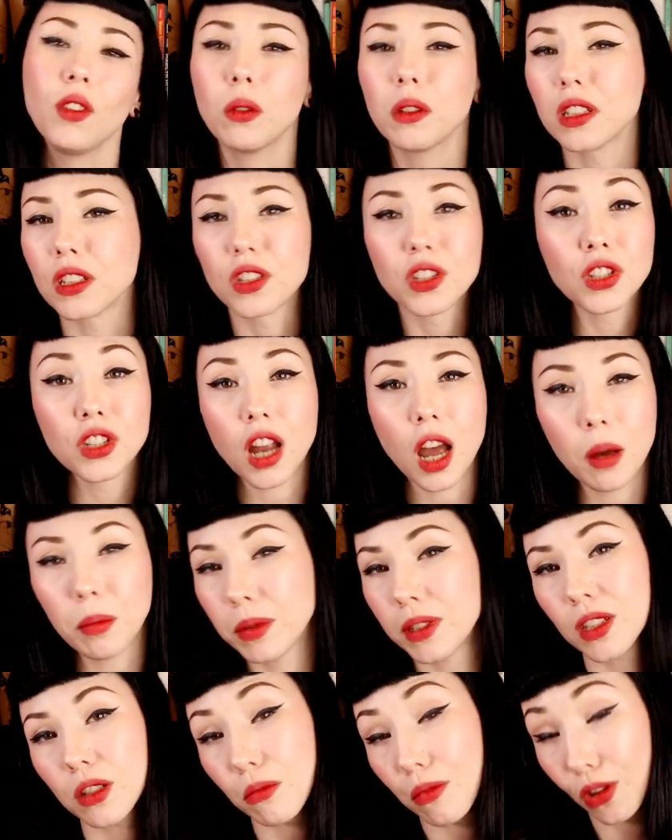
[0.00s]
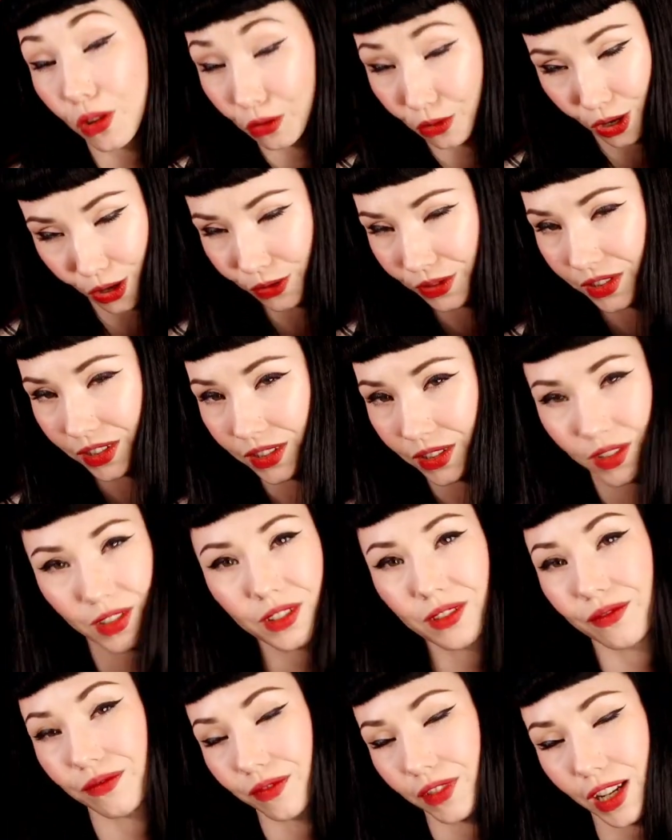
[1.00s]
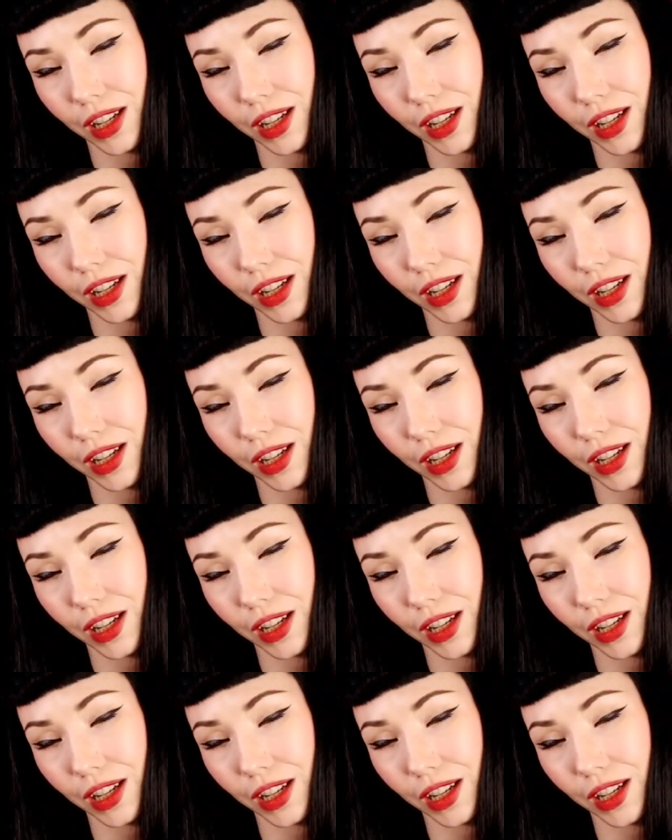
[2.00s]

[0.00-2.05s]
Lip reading: if you want to stop and smell the roses,